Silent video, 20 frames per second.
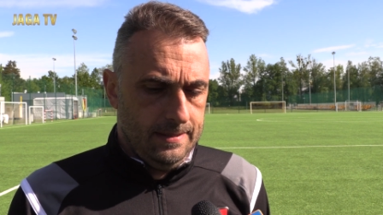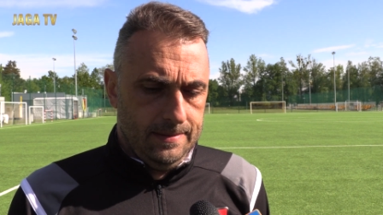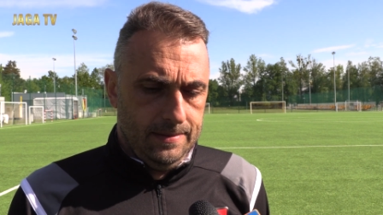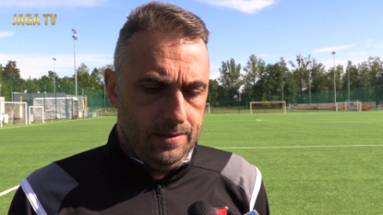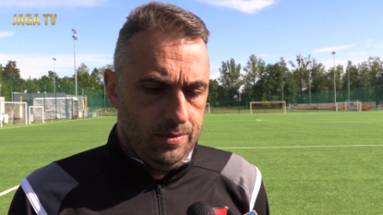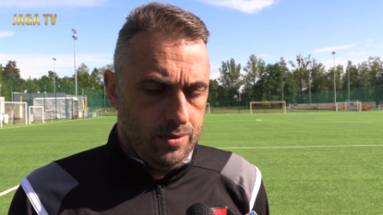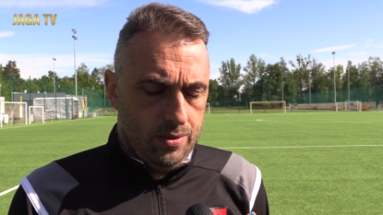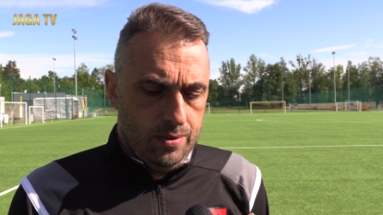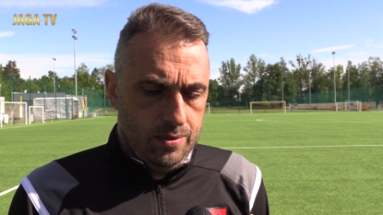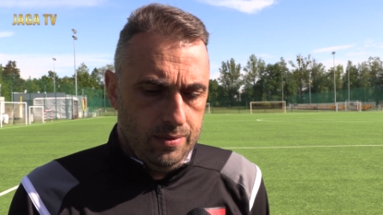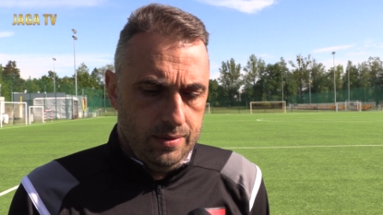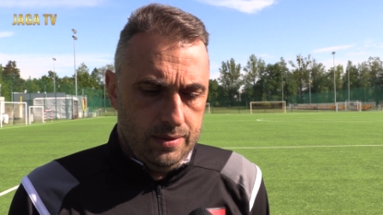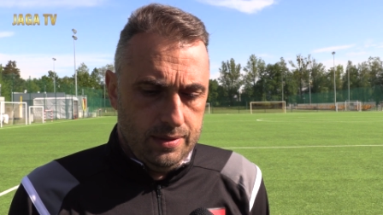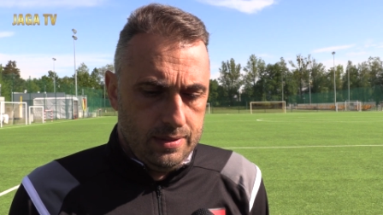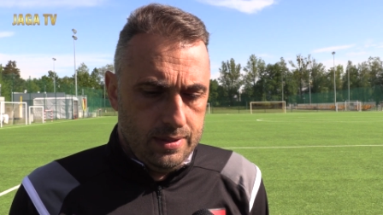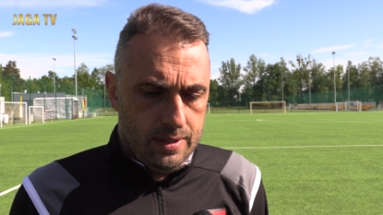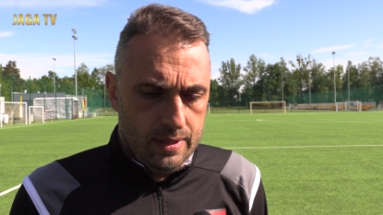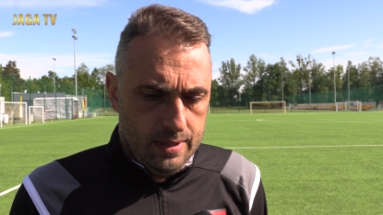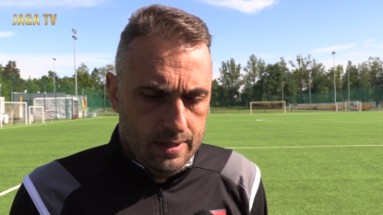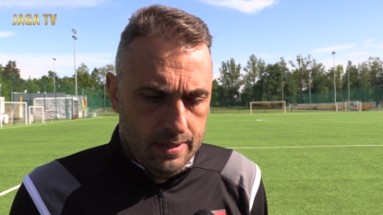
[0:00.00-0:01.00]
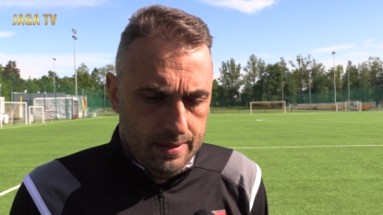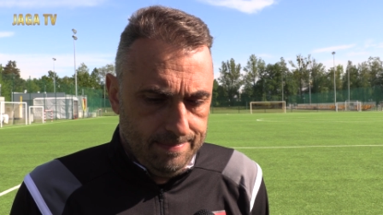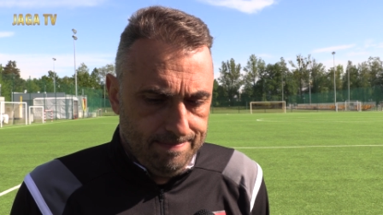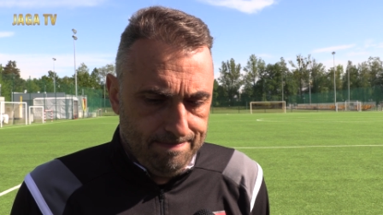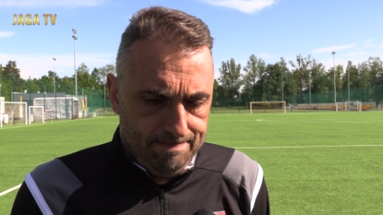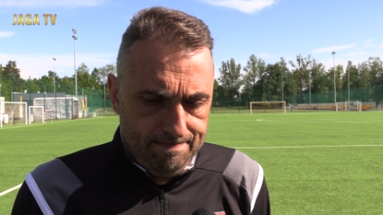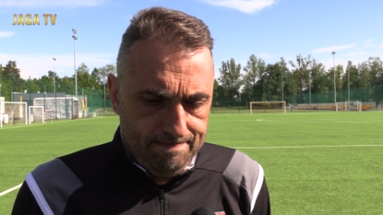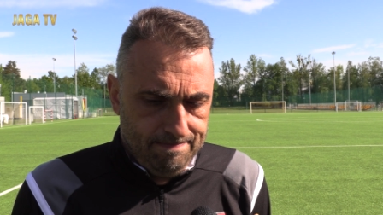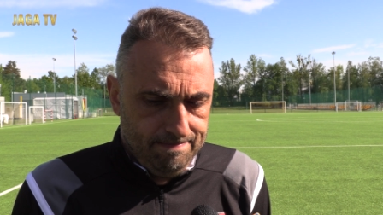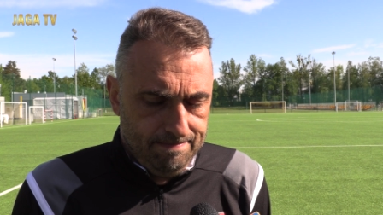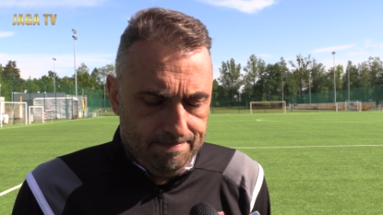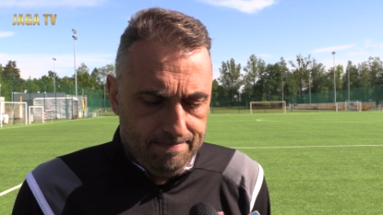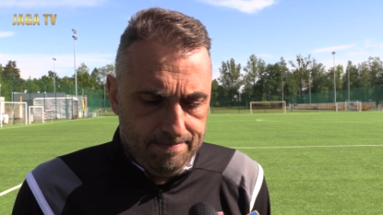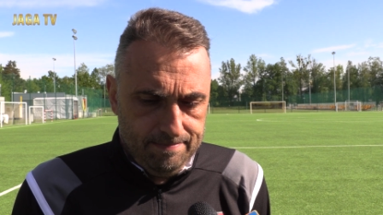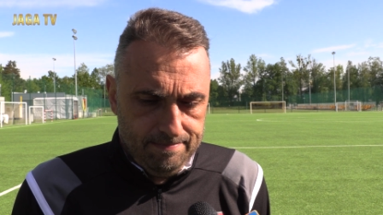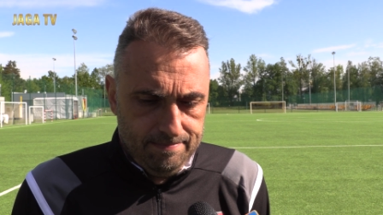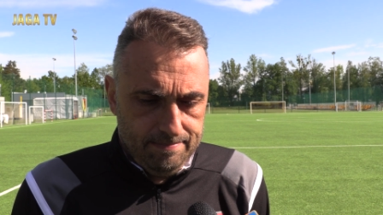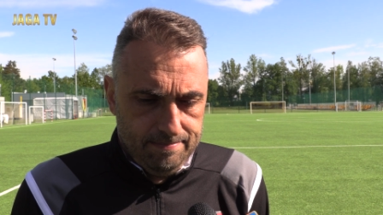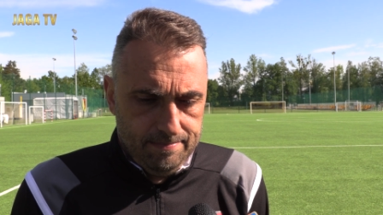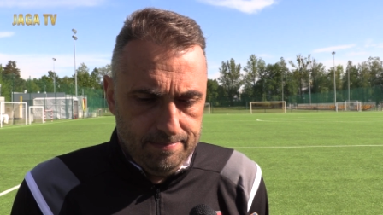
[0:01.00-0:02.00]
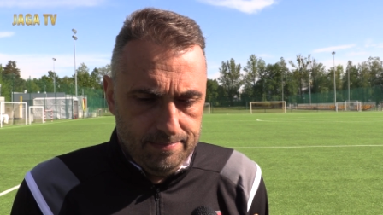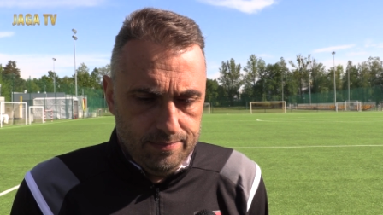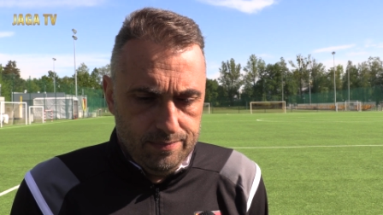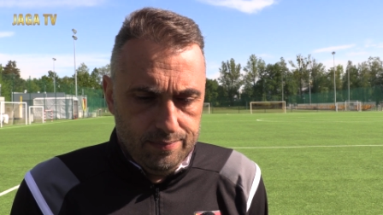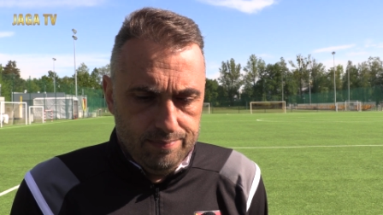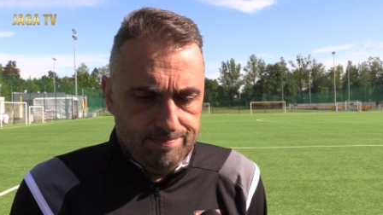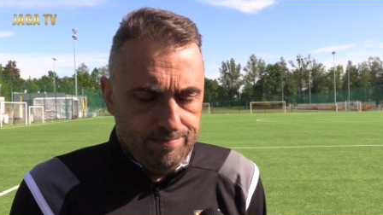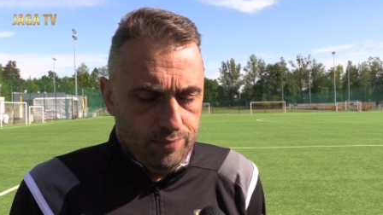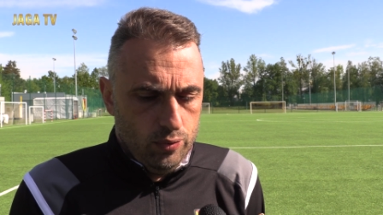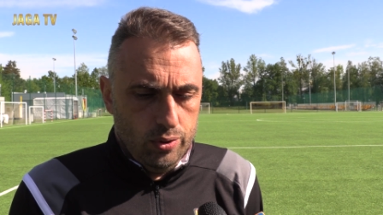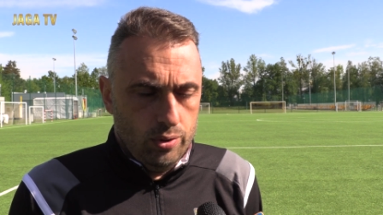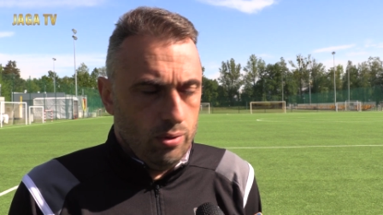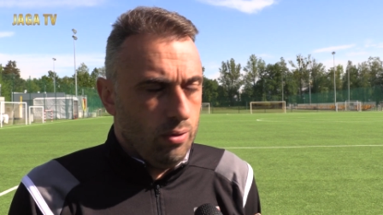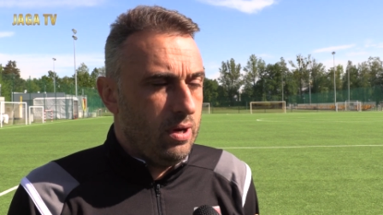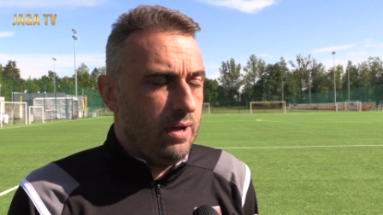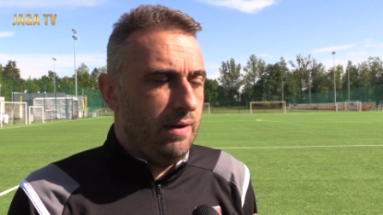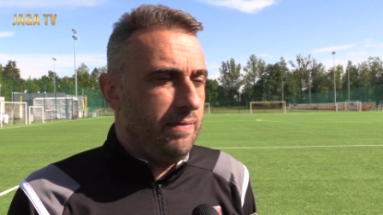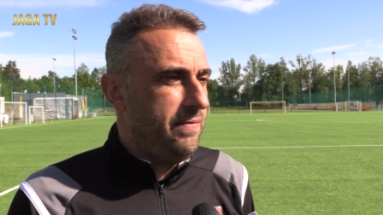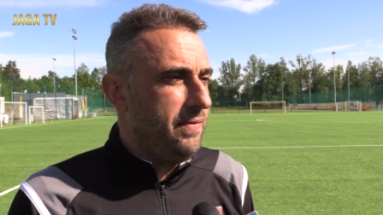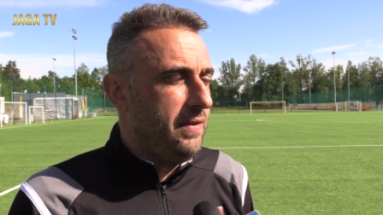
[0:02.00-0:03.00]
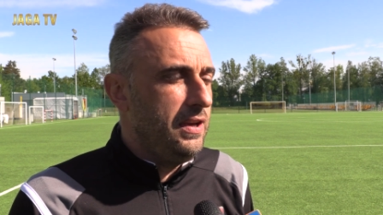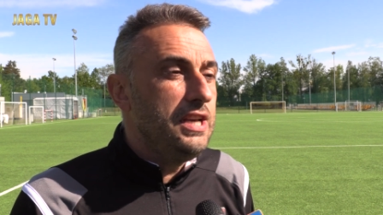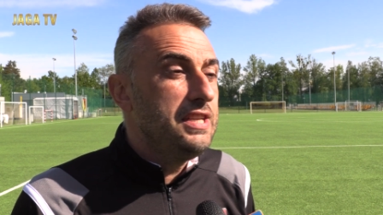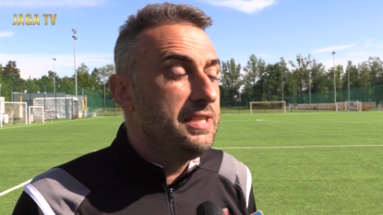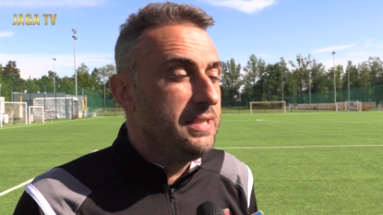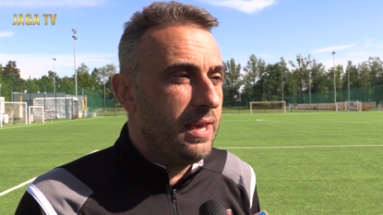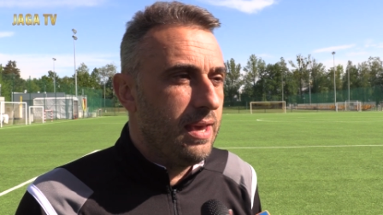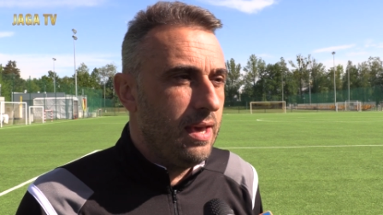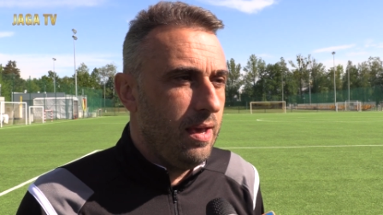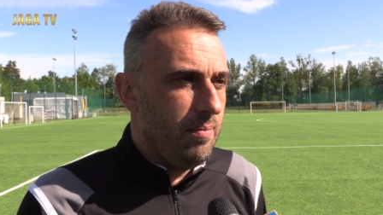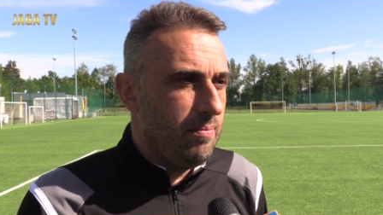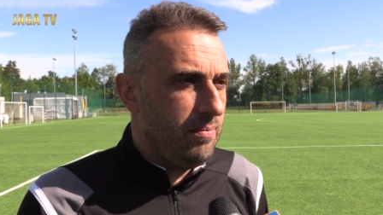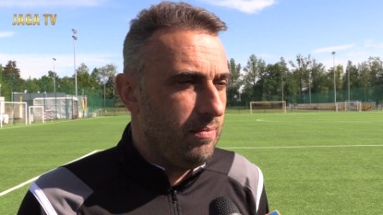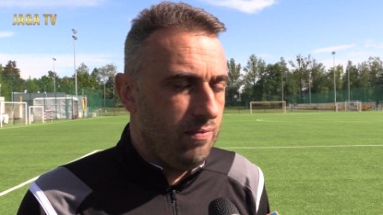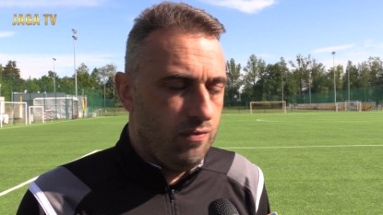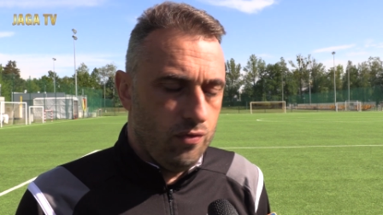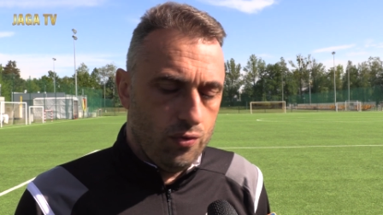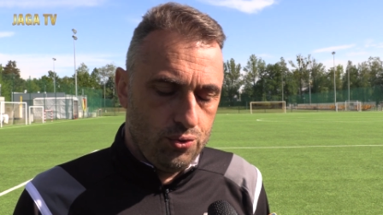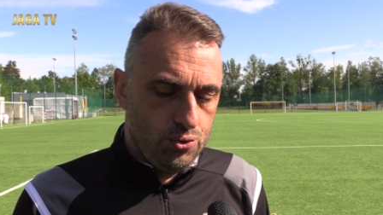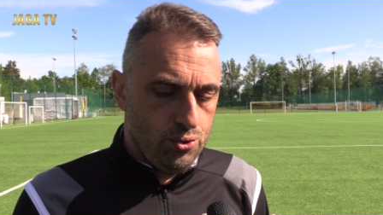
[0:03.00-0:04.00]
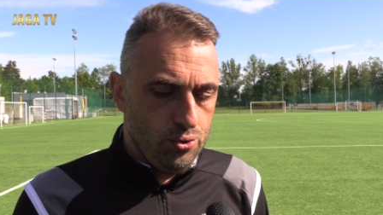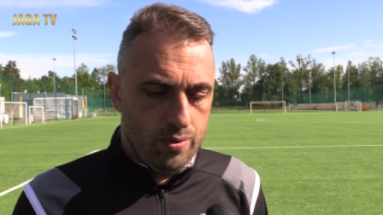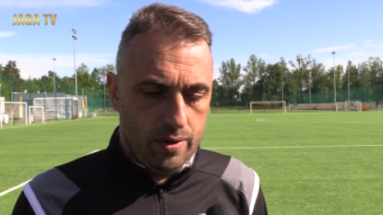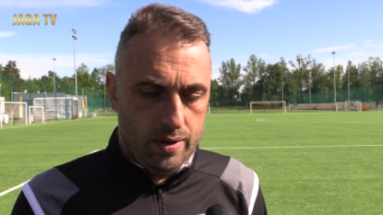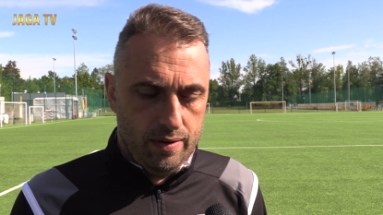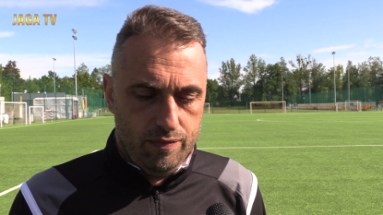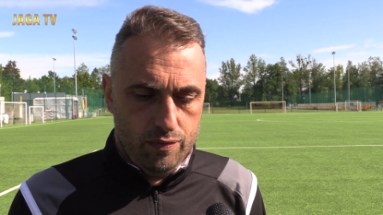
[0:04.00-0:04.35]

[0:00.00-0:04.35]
you know, it's the we don't have easy game for sure,